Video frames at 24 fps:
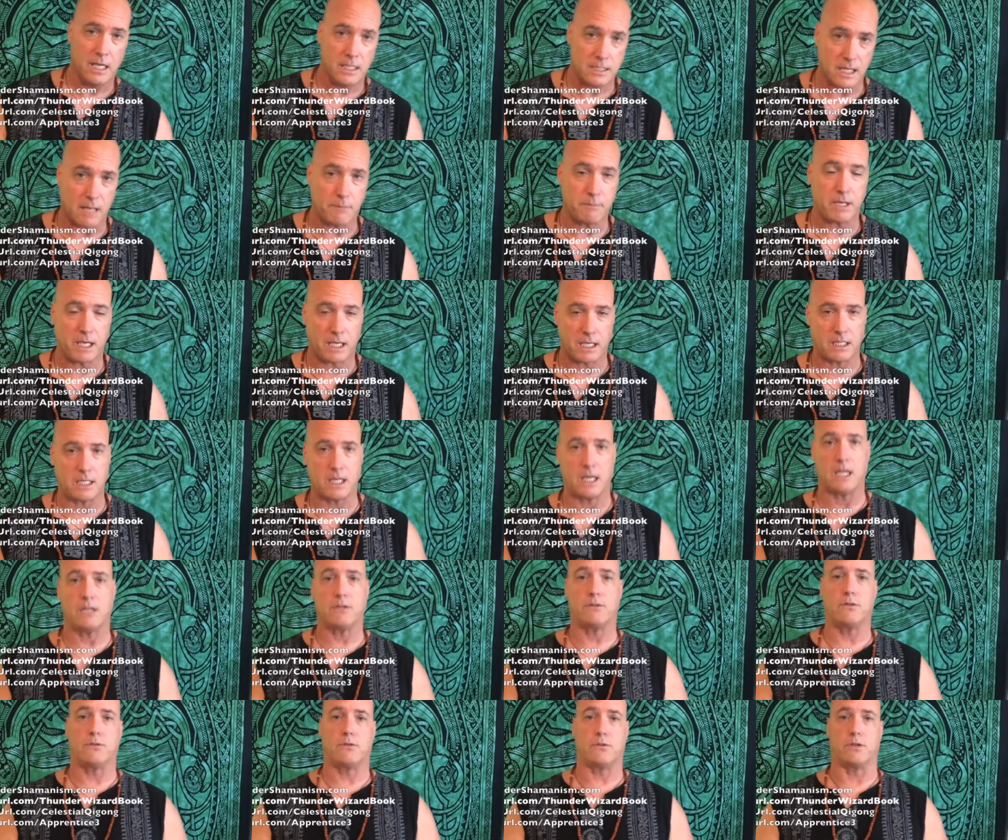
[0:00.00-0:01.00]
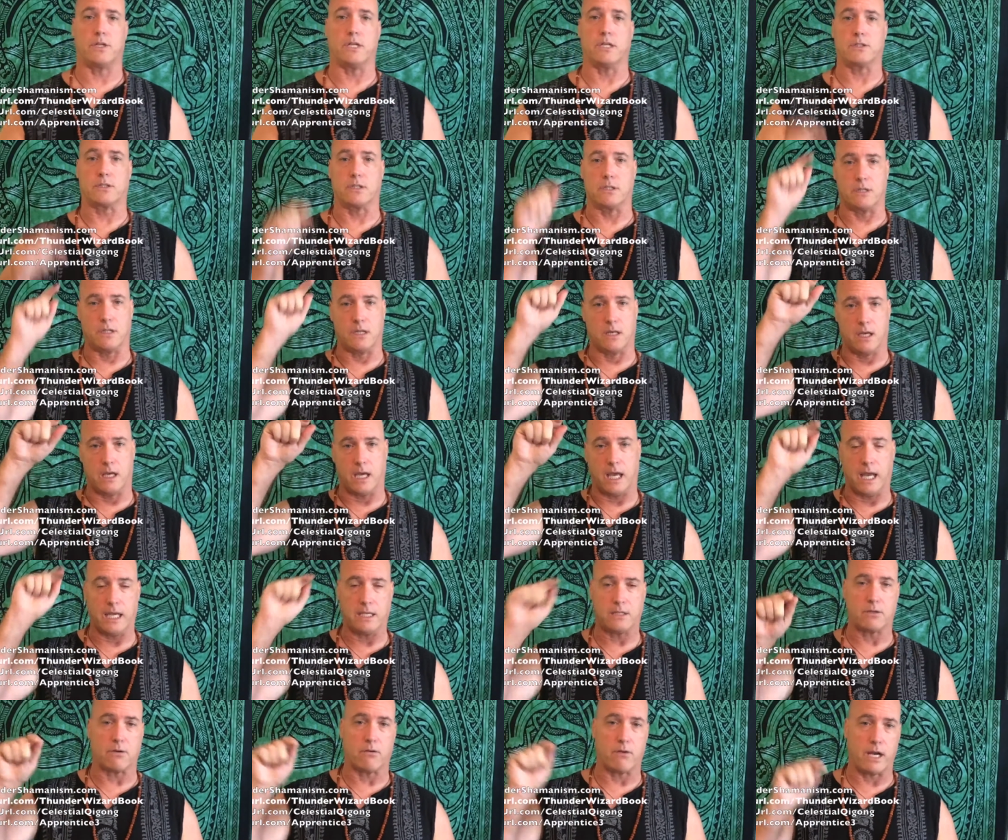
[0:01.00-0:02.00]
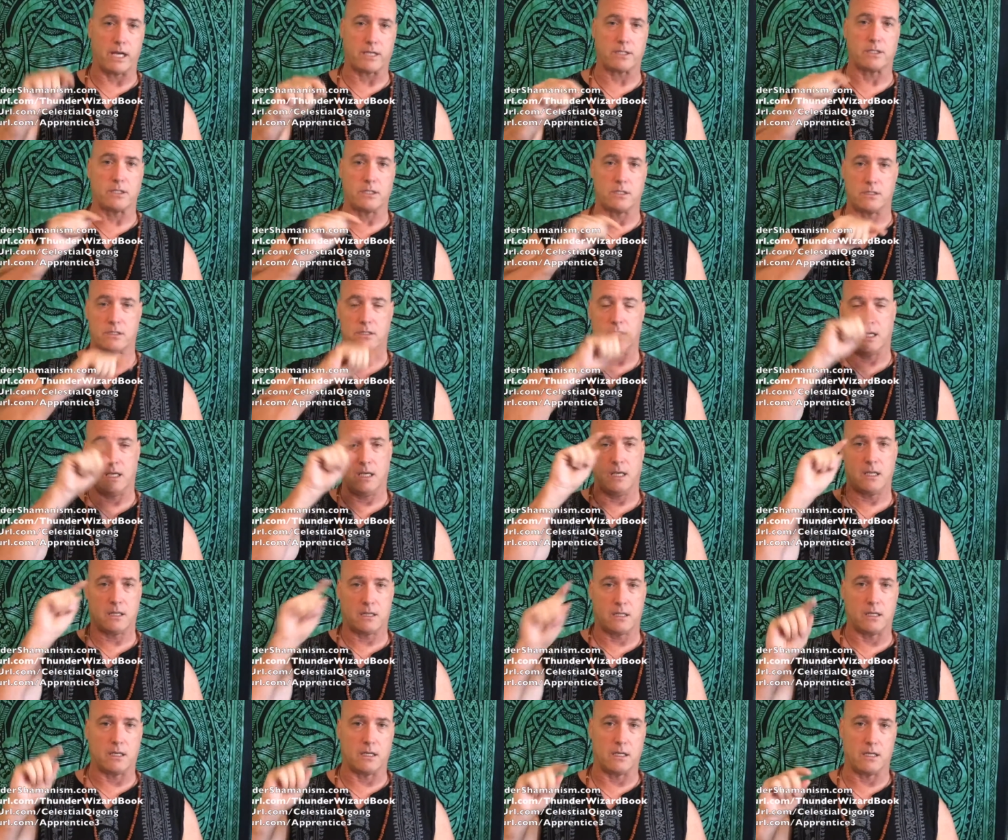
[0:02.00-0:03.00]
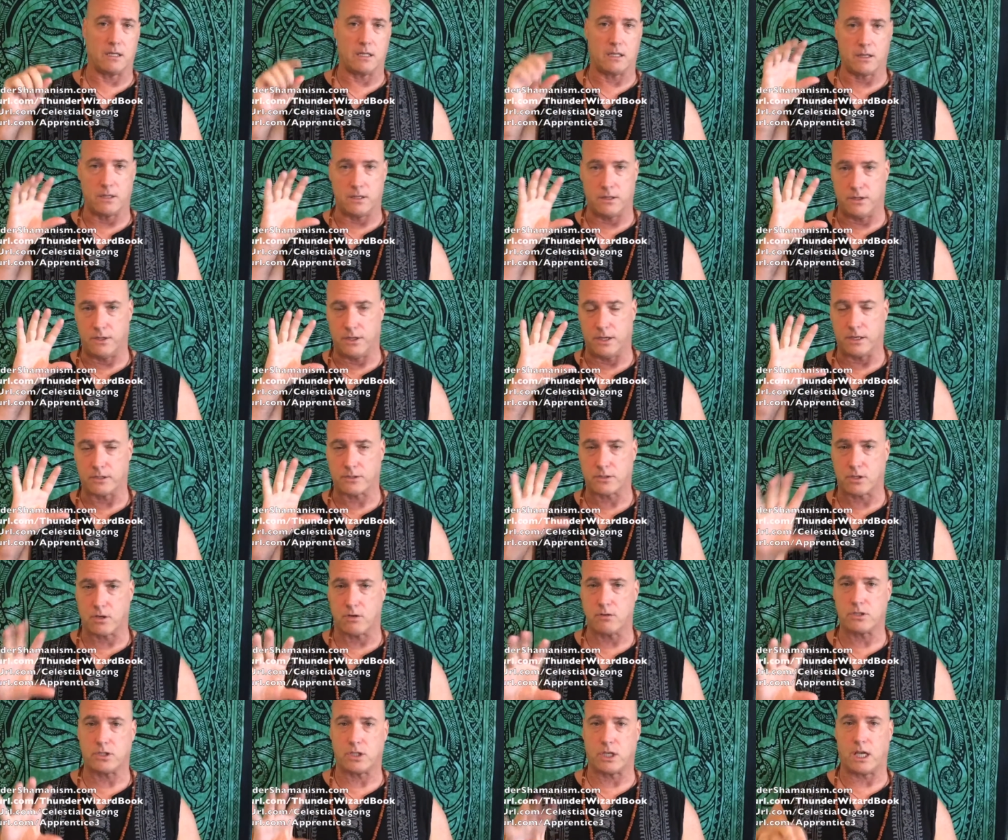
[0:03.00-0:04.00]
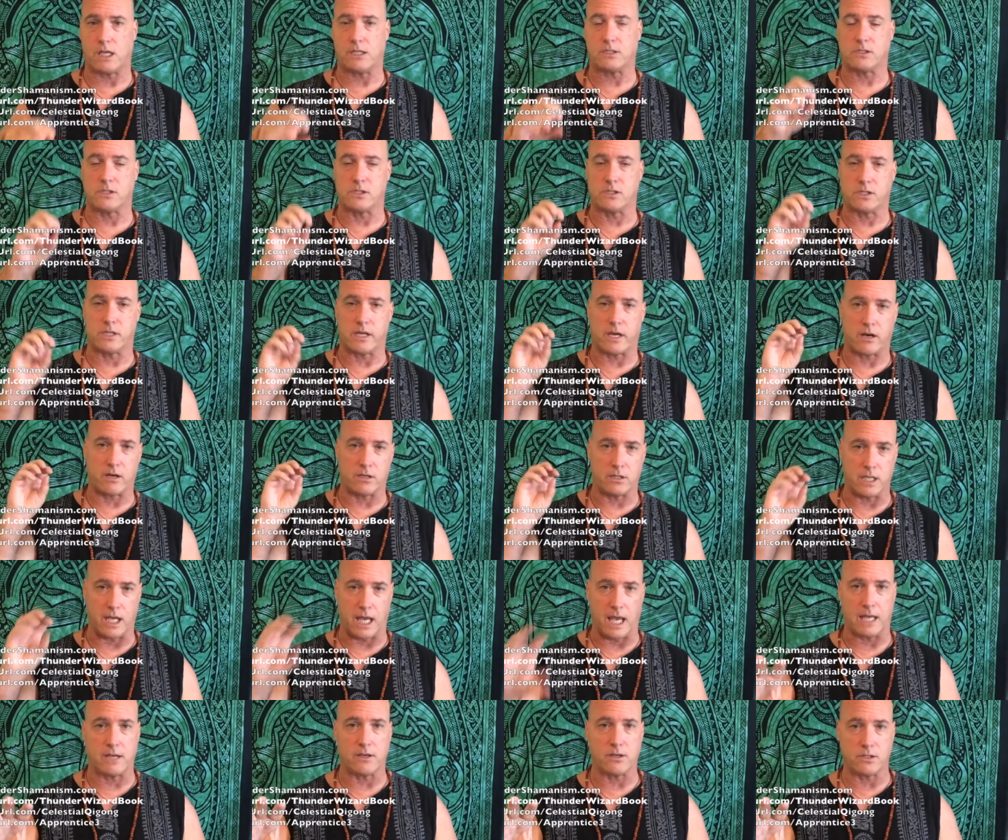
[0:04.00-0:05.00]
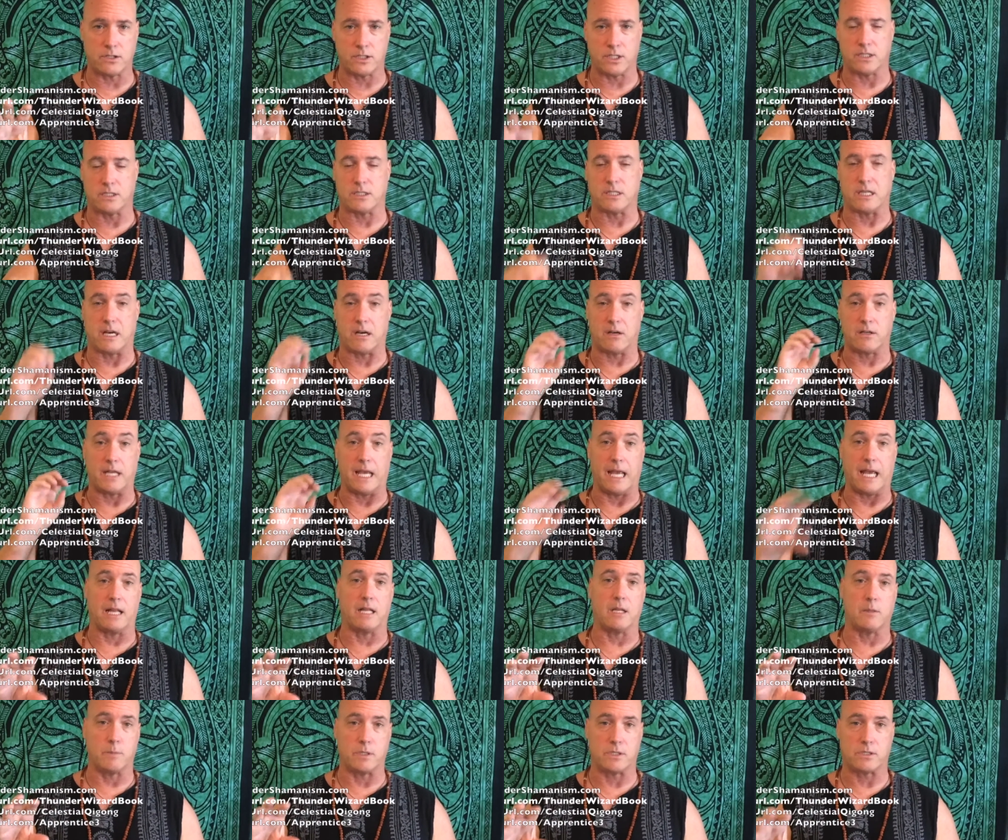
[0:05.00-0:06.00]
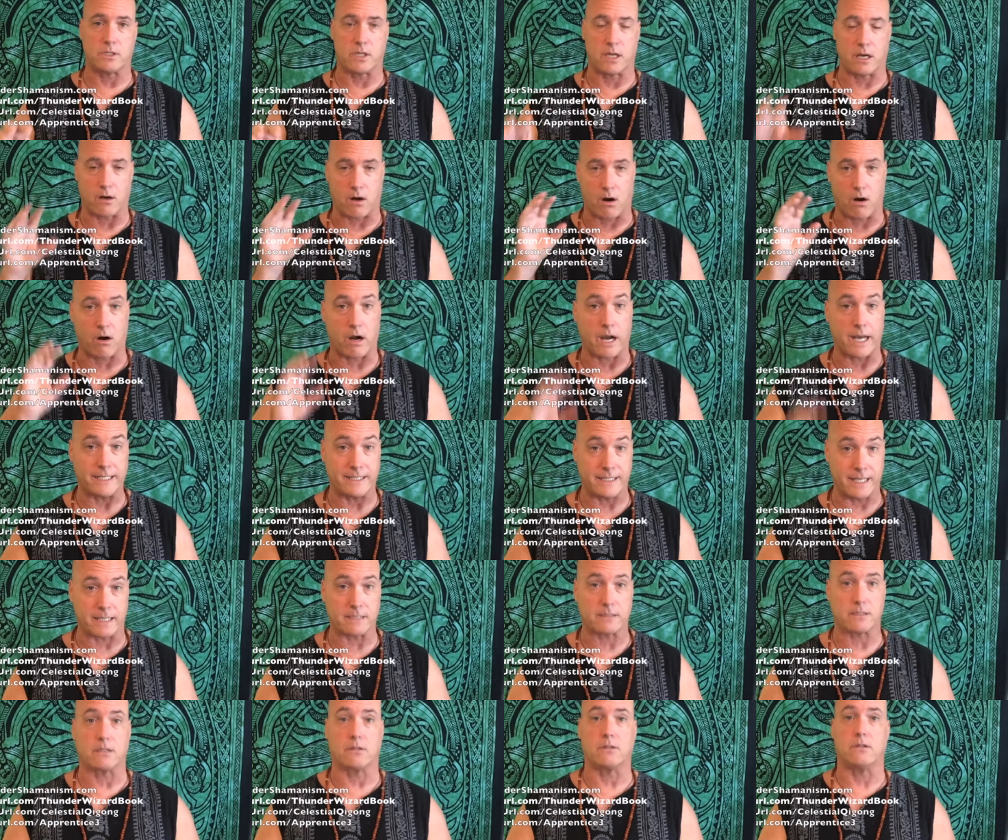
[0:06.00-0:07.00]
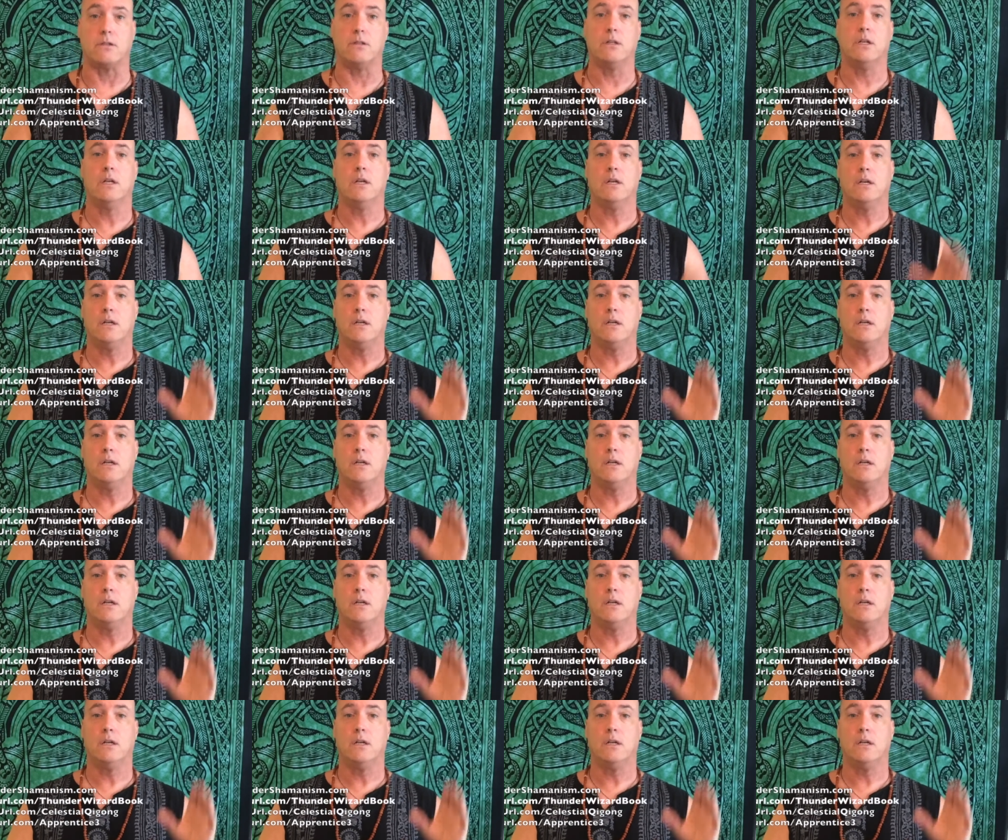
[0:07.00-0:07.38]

Same thing in the Hindu tradition, the eight directions, the associations there and the energies there, the elements there are identical